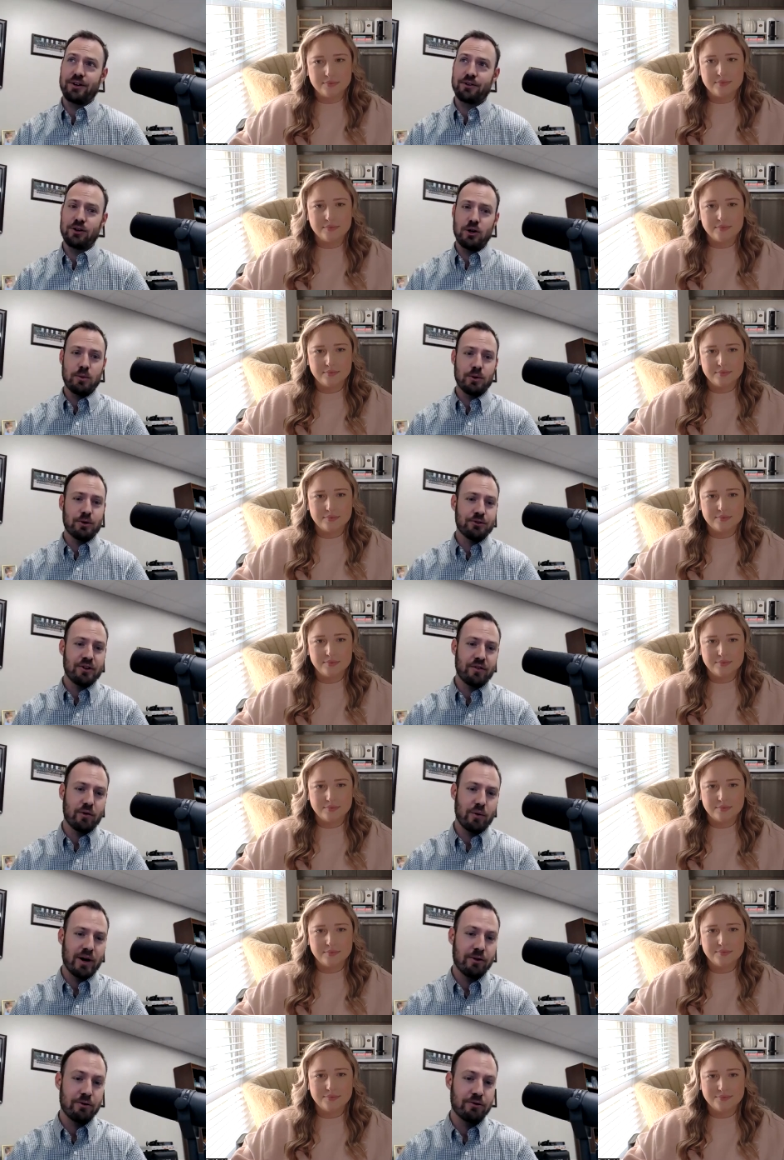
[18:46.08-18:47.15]
Speaker 1: cubicles
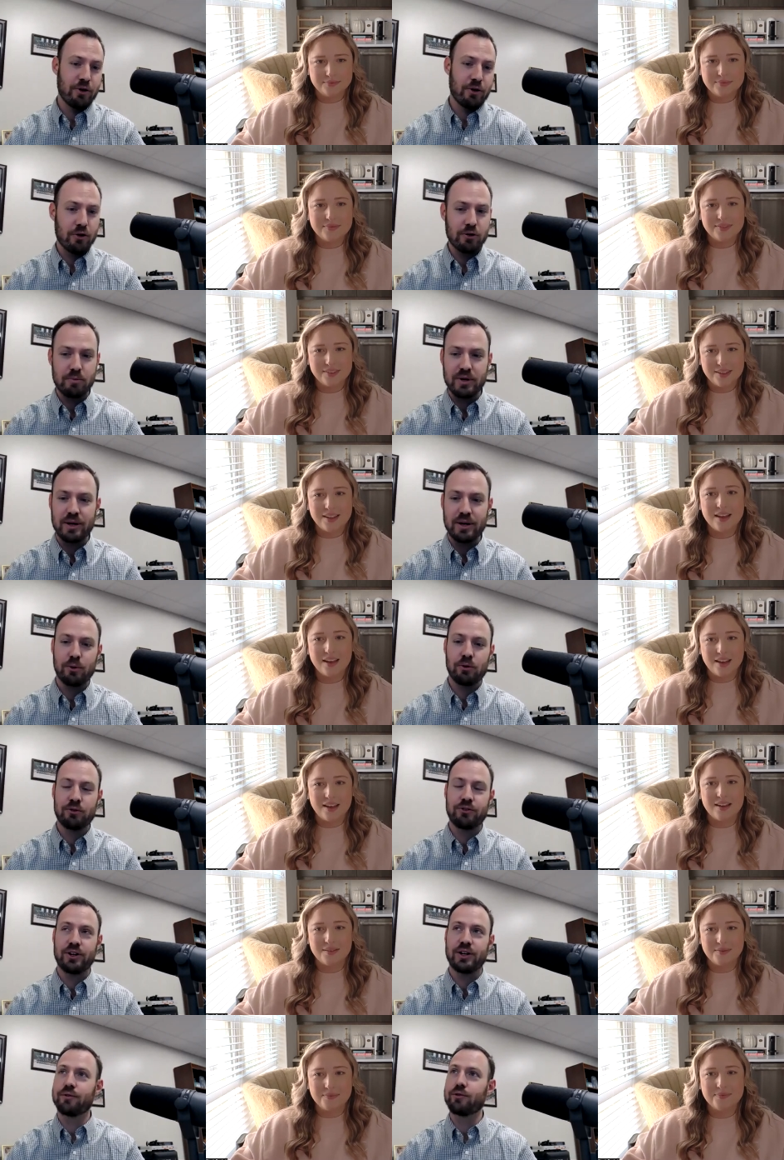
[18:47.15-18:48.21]
everywhere. There's other people
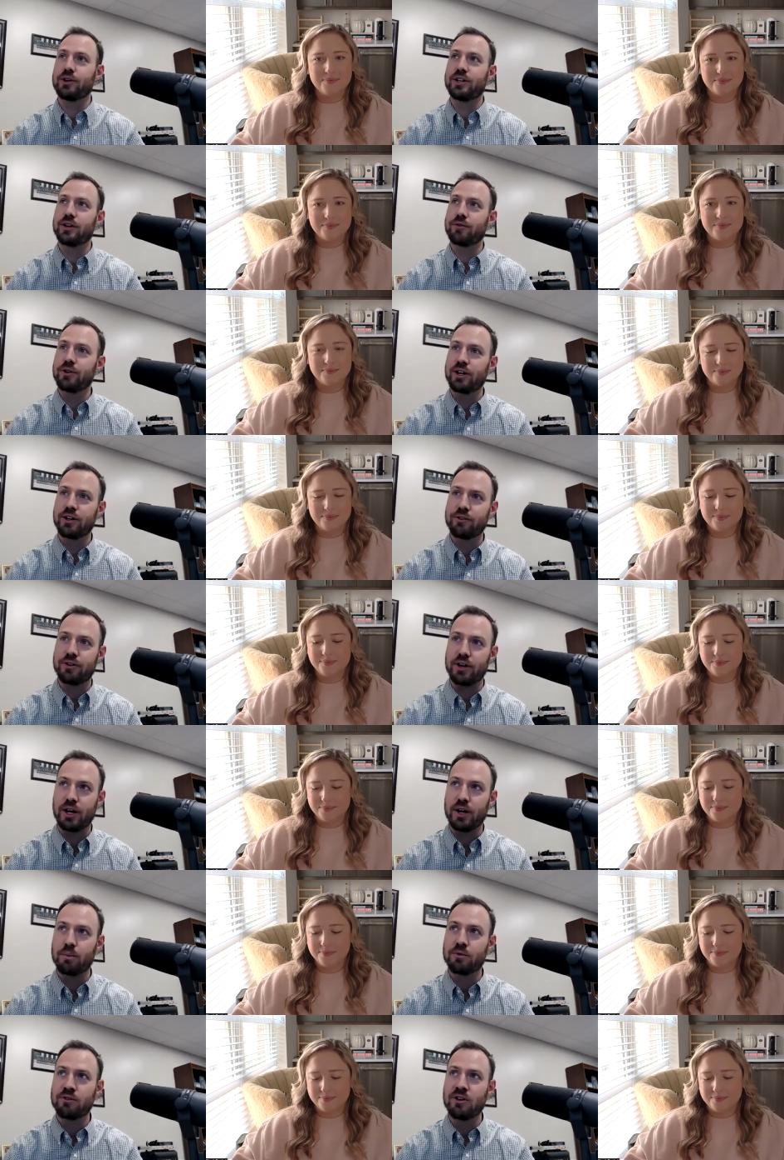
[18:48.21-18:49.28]
sitting for different
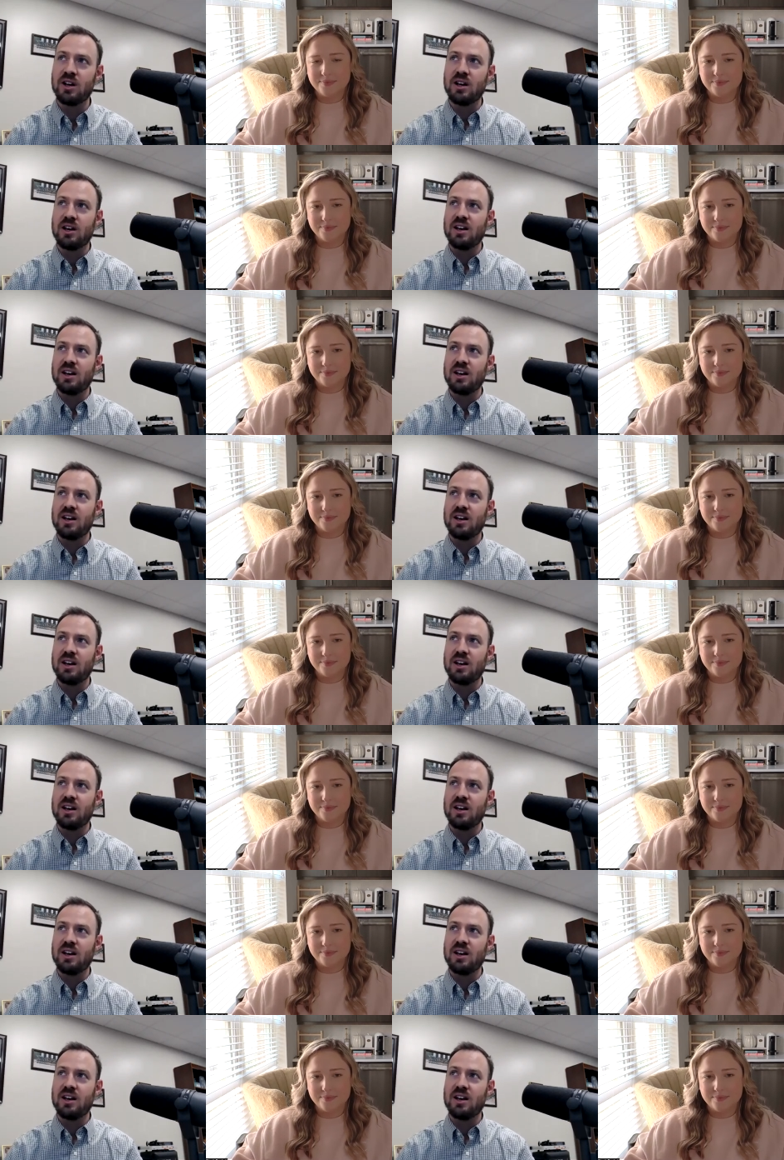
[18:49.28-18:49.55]
exams.